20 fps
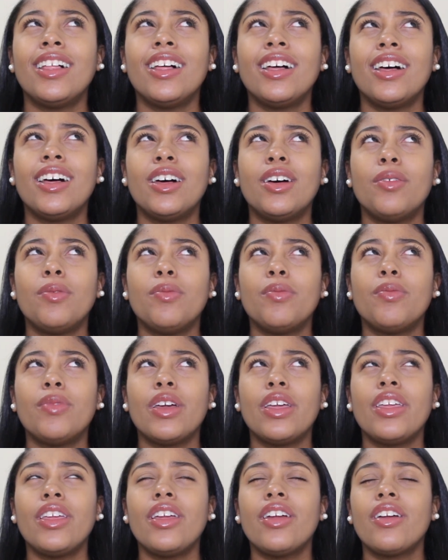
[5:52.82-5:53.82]

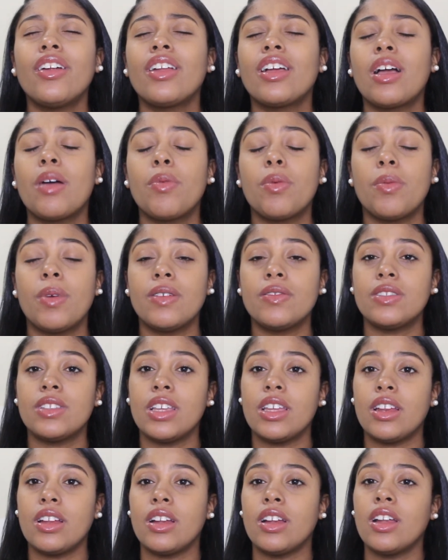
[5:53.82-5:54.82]
a year and a couple months
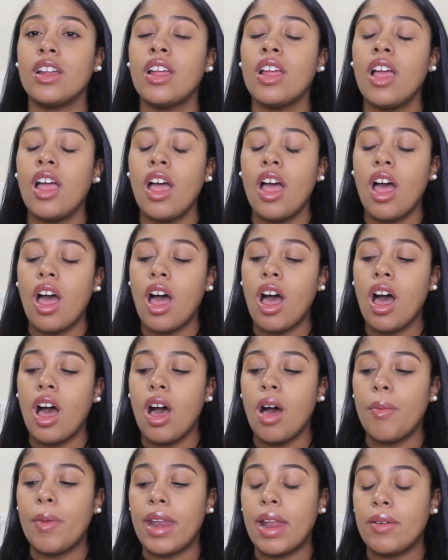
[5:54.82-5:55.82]
later,
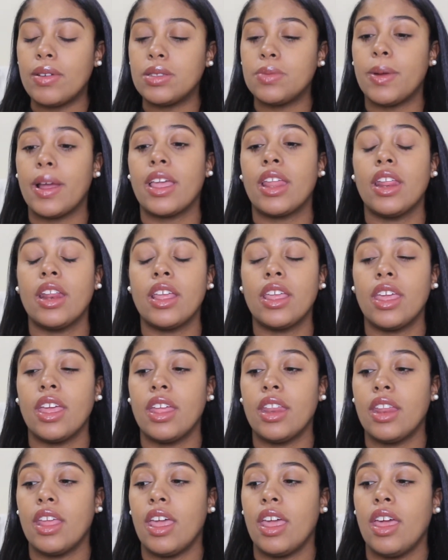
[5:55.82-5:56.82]
and I was pregnant
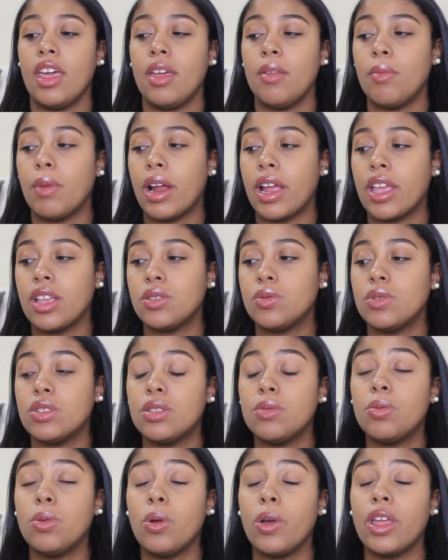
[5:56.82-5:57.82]
again, and Marcus was
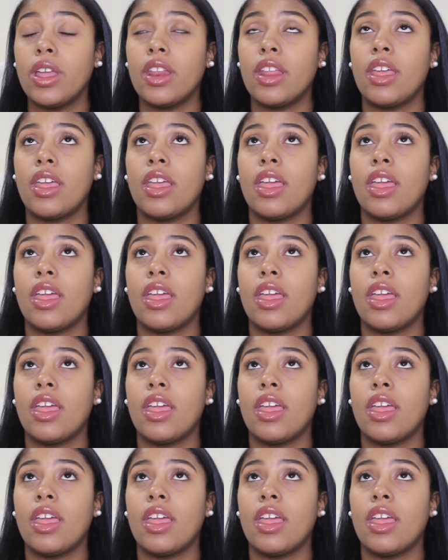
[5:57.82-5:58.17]
deployed.